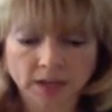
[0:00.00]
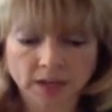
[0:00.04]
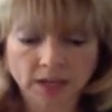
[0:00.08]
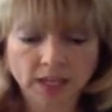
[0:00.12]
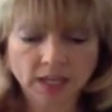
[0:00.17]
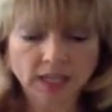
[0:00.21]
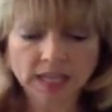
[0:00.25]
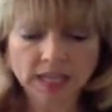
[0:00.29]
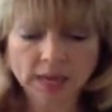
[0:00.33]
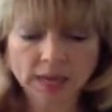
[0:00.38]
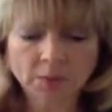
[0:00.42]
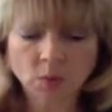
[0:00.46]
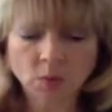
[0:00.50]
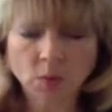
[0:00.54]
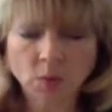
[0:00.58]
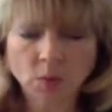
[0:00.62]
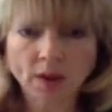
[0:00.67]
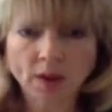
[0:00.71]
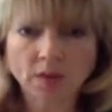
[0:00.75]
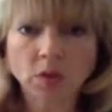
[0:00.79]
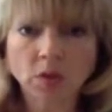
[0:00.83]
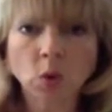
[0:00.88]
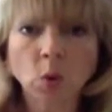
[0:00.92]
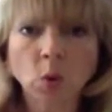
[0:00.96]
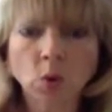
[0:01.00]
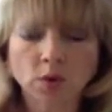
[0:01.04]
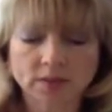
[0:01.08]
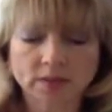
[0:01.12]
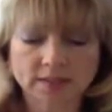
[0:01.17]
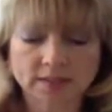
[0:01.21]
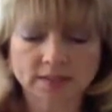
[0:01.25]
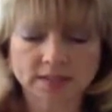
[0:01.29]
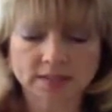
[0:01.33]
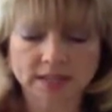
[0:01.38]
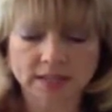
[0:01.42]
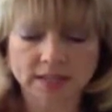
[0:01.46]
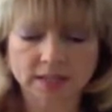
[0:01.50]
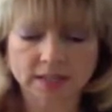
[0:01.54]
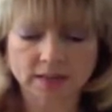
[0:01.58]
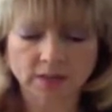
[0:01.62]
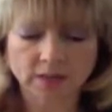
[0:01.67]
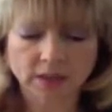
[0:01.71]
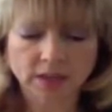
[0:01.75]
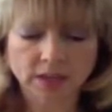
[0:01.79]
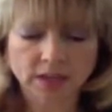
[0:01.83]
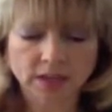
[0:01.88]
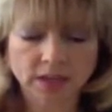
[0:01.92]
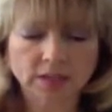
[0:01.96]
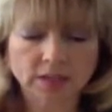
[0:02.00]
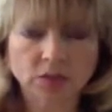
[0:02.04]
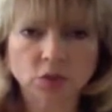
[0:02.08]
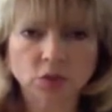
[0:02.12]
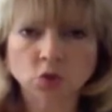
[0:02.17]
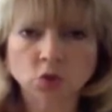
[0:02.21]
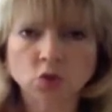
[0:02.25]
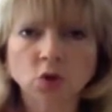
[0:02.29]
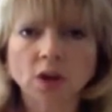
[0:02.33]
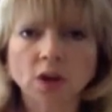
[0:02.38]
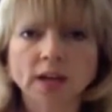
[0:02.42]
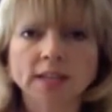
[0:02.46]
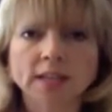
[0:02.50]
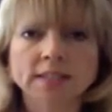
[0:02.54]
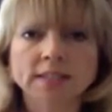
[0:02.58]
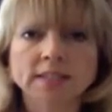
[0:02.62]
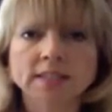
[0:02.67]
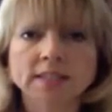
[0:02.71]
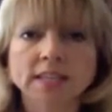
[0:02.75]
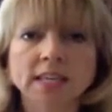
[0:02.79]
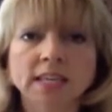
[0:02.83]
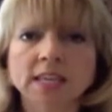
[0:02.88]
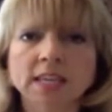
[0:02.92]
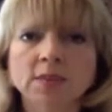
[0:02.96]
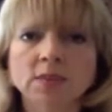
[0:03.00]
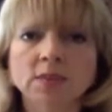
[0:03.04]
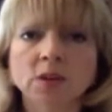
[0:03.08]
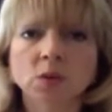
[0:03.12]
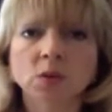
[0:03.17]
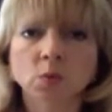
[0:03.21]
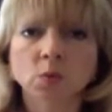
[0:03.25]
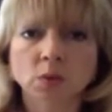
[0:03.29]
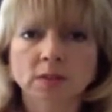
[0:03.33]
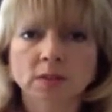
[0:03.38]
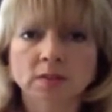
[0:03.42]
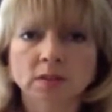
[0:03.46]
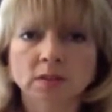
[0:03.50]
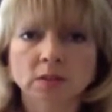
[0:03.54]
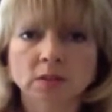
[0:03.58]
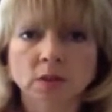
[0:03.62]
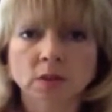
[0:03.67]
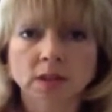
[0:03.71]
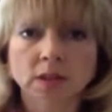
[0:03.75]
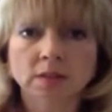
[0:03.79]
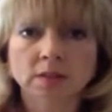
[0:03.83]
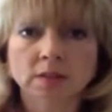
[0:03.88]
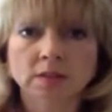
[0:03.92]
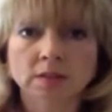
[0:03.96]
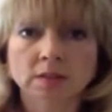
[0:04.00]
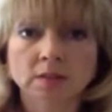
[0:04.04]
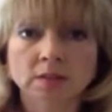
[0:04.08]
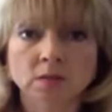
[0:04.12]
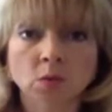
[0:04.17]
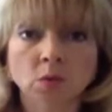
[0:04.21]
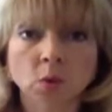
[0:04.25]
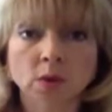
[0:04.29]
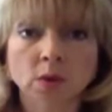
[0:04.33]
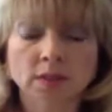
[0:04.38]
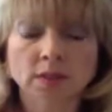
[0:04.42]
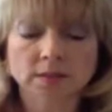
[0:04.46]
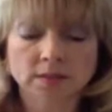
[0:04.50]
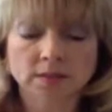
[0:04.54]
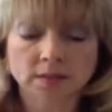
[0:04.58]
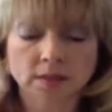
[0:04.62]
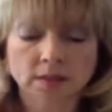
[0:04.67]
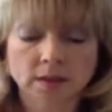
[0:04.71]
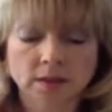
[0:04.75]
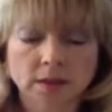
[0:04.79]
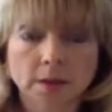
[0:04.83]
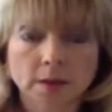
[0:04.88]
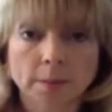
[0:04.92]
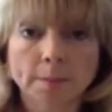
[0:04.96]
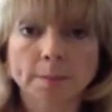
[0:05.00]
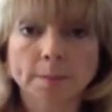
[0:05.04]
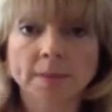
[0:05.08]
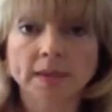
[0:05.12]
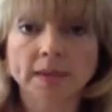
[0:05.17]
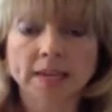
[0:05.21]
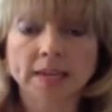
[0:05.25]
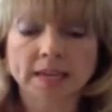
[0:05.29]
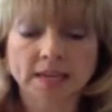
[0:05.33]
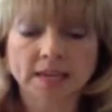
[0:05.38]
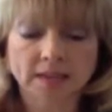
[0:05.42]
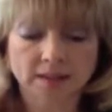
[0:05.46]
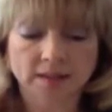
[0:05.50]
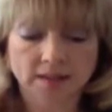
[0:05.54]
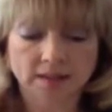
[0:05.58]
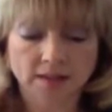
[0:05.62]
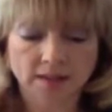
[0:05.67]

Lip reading: He came around the horse then, his strides as even and resolute as his voice. "Me."